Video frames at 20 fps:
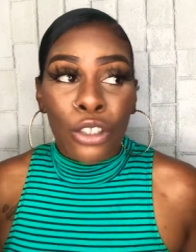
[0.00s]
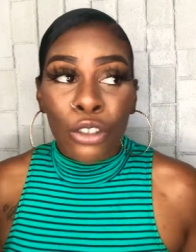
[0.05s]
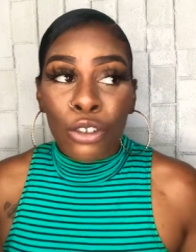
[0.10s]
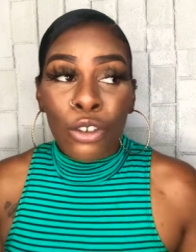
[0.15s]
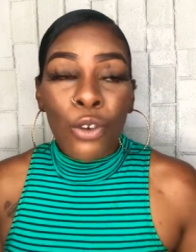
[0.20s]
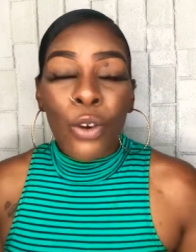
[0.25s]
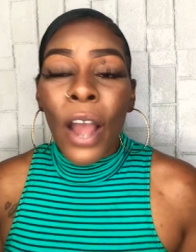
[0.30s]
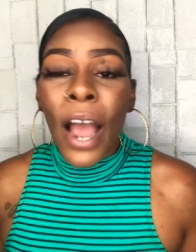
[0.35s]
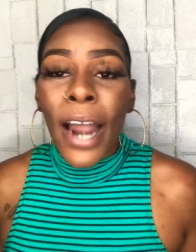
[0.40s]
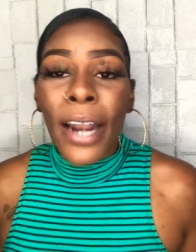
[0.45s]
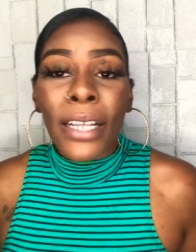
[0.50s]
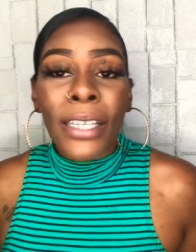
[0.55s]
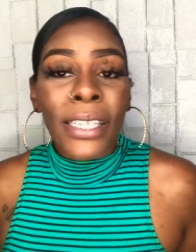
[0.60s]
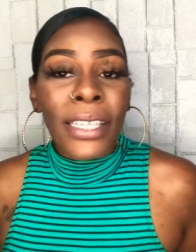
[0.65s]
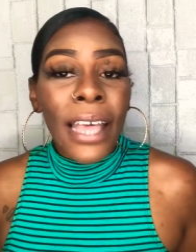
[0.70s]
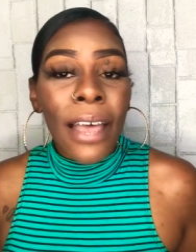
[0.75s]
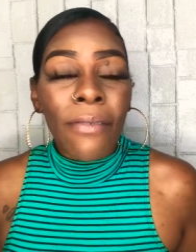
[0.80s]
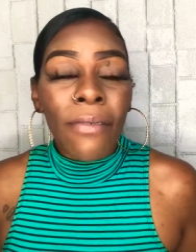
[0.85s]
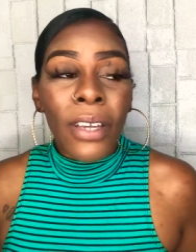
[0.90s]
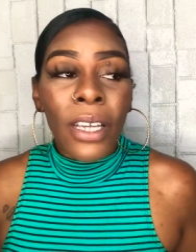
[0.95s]
you got a
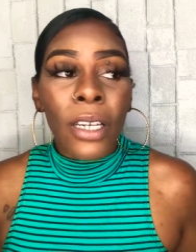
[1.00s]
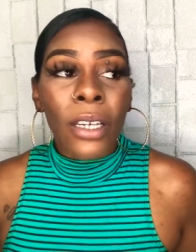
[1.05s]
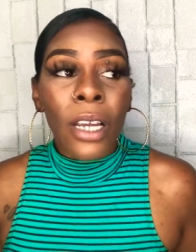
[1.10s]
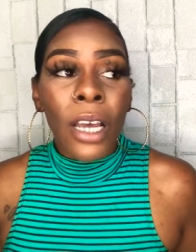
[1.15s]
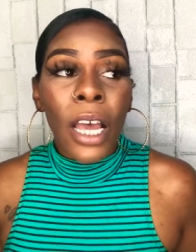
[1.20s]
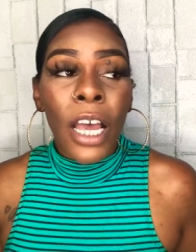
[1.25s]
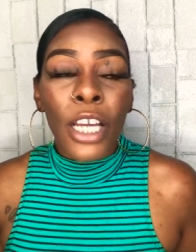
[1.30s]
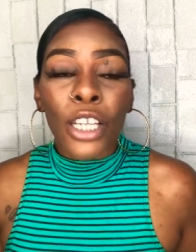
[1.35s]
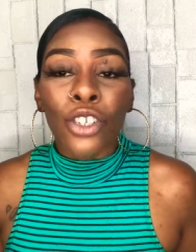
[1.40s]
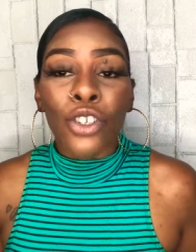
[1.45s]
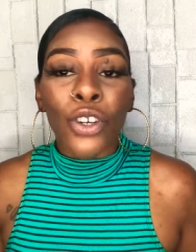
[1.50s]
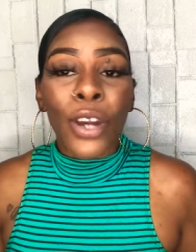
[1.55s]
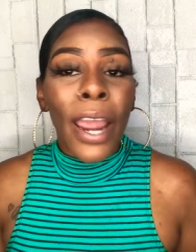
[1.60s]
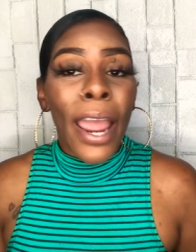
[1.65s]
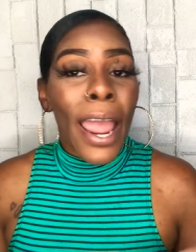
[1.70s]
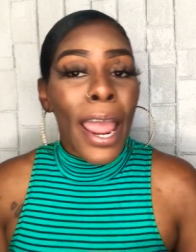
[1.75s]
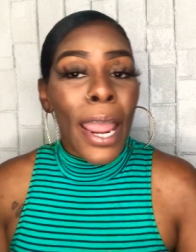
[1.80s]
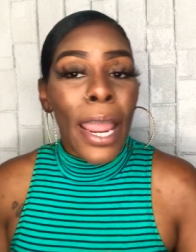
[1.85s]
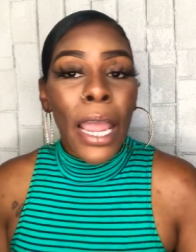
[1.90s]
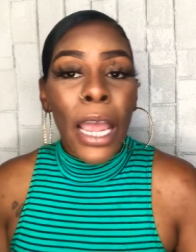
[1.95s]
700
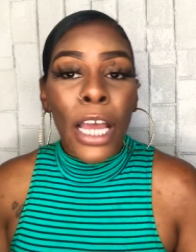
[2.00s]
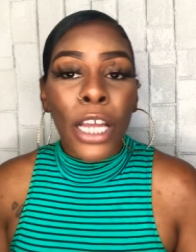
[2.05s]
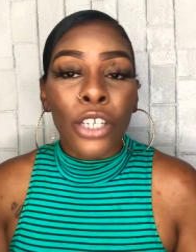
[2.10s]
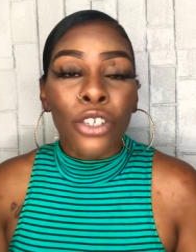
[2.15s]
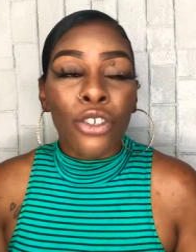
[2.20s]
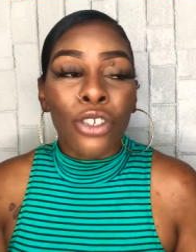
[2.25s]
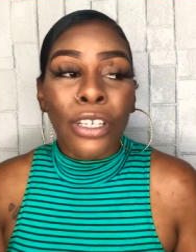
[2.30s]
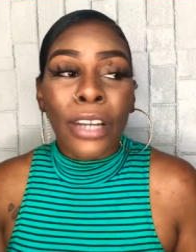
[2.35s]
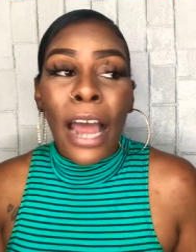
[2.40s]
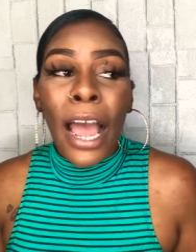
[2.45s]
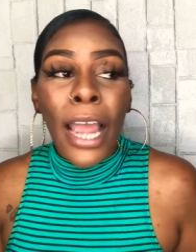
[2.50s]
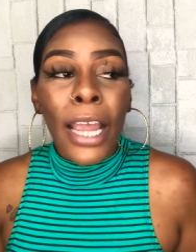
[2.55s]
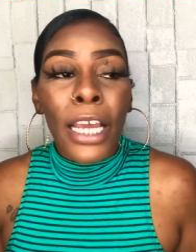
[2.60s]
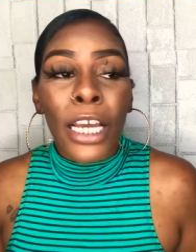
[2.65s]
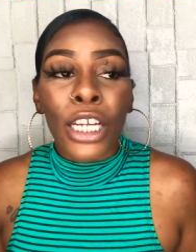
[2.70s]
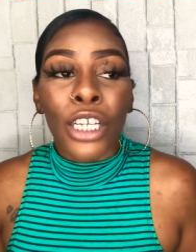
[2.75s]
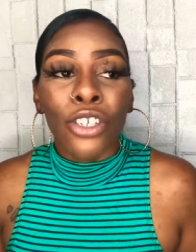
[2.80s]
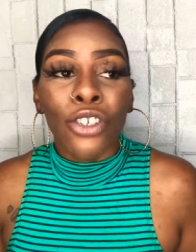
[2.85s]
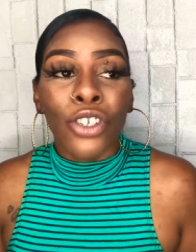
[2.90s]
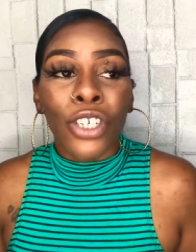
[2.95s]
800
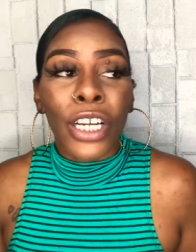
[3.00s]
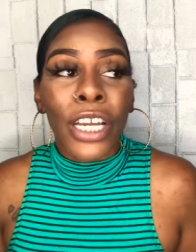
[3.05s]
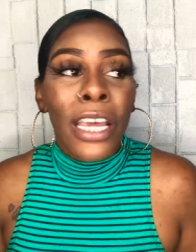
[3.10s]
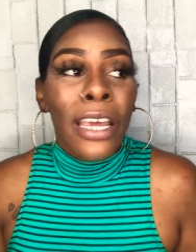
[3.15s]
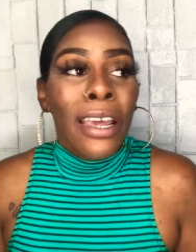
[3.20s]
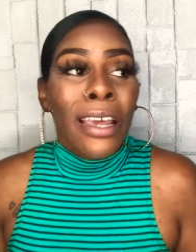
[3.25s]
900